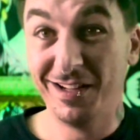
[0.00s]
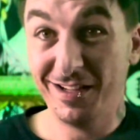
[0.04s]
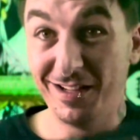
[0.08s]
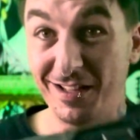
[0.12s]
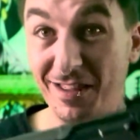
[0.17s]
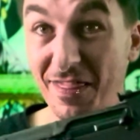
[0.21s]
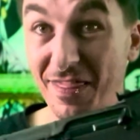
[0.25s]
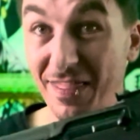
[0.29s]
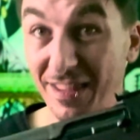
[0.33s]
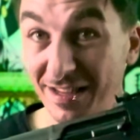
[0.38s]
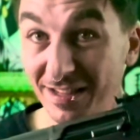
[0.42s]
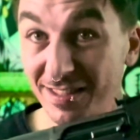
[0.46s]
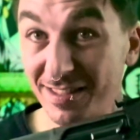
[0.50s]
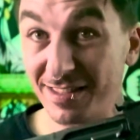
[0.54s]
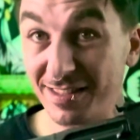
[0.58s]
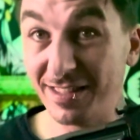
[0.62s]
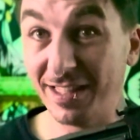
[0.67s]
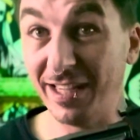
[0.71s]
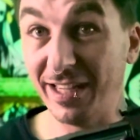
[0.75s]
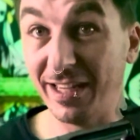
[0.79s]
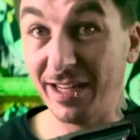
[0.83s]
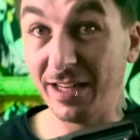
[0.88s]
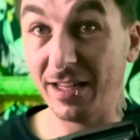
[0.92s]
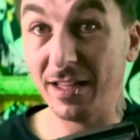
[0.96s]
this
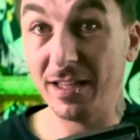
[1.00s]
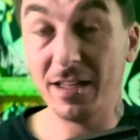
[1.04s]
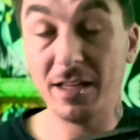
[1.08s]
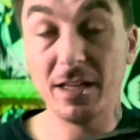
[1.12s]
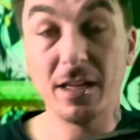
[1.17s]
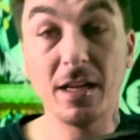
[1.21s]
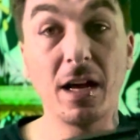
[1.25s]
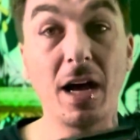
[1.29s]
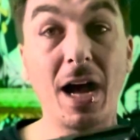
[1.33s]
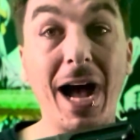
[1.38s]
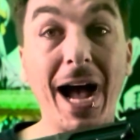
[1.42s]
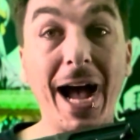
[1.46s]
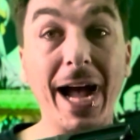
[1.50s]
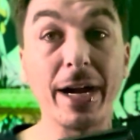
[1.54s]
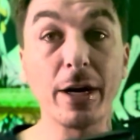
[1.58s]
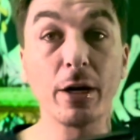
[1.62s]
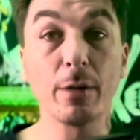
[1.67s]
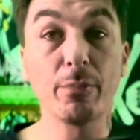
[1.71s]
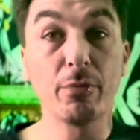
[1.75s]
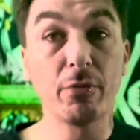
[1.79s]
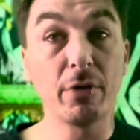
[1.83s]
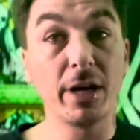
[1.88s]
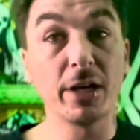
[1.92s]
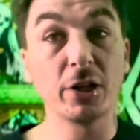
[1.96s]
thing, higher
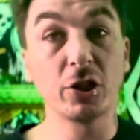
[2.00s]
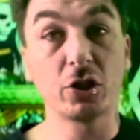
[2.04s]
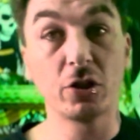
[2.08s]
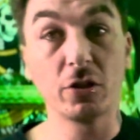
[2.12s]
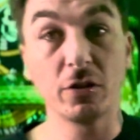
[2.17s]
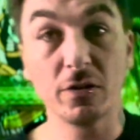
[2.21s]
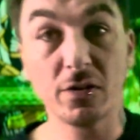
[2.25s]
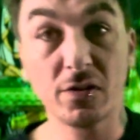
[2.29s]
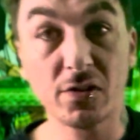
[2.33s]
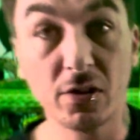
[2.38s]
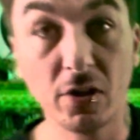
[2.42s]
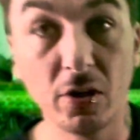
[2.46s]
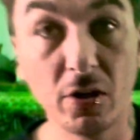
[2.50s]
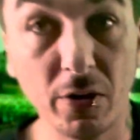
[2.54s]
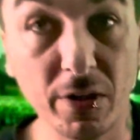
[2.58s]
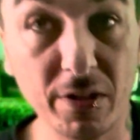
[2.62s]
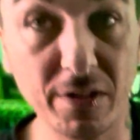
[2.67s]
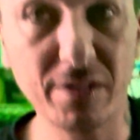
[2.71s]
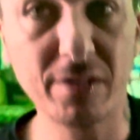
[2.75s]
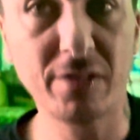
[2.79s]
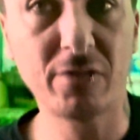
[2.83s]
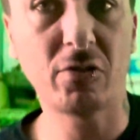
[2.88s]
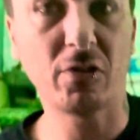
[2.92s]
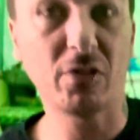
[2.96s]
pressure. So
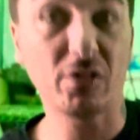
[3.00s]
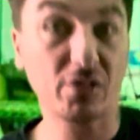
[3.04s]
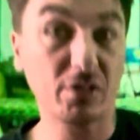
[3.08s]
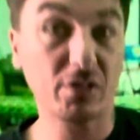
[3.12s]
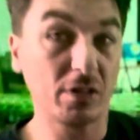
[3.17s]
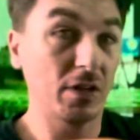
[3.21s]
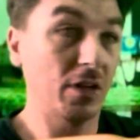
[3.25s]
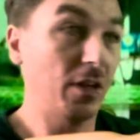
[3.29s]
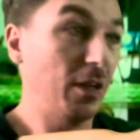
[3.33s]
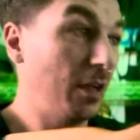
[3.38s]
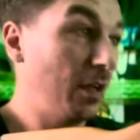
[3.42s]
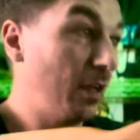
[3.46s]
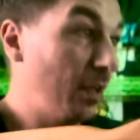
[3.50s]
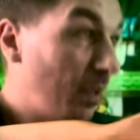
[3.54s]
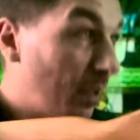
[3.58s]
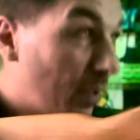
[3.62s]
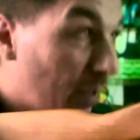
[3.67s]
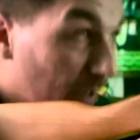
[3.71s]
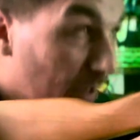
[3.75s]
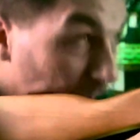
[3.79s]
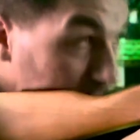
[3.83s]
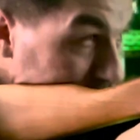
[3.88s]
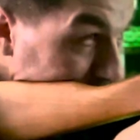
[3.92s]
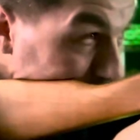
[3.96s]
it's just,
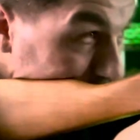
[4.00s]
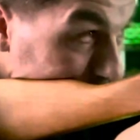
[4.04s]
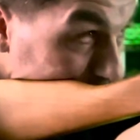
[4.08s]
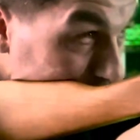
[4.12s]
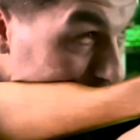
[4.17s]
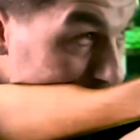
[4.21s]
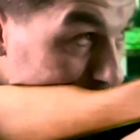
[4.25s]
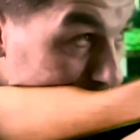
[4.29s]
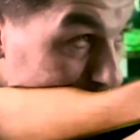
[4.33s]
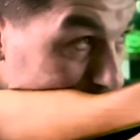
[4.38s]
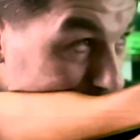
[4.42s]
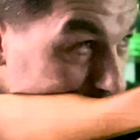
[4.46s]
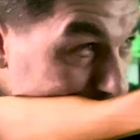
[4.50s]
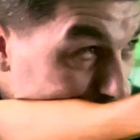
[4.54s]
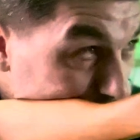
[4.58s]
it